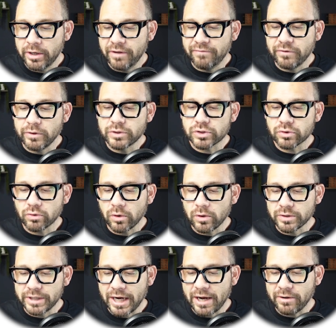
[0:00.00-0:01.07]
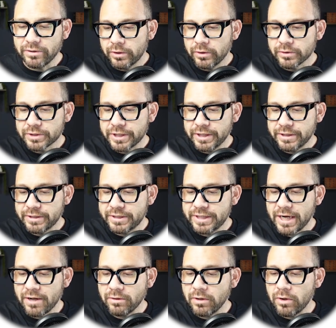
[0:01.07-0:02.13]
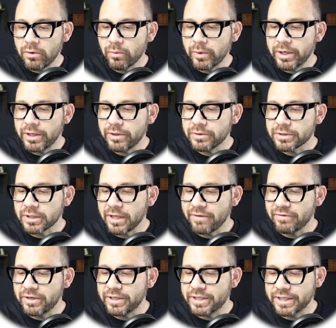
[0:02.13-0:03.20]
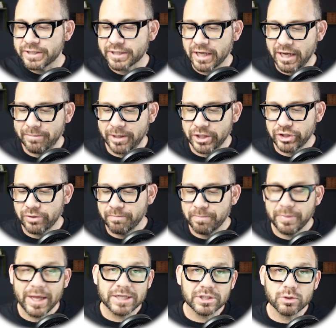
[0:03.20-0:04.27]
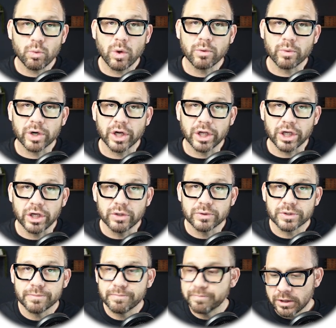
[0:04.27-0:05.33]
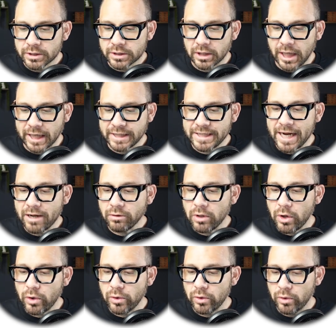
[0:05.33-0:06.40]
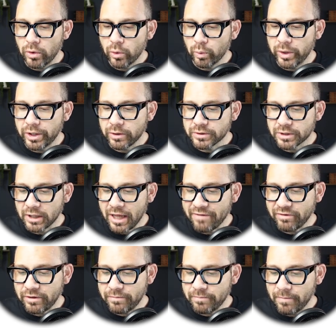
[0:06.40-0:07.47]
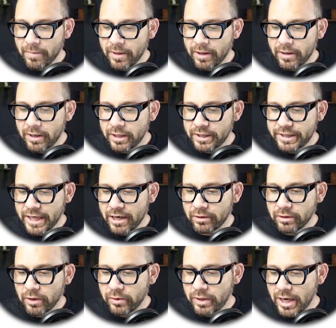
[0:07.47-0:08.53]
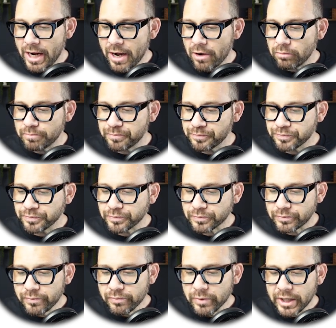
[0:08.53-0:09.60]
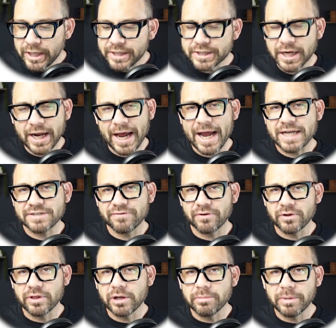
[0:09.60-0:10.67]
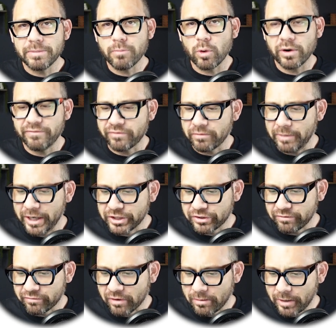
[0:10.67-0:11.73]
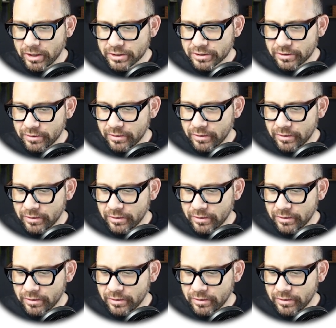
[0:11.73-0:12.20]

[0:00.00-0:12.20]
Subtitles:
If you scroll down, you'll see Download Windows 11 Disk Image. That's the one we're going to use. Select Download, Windows 11, Download Now. It's going to ask for a little bit more information from us,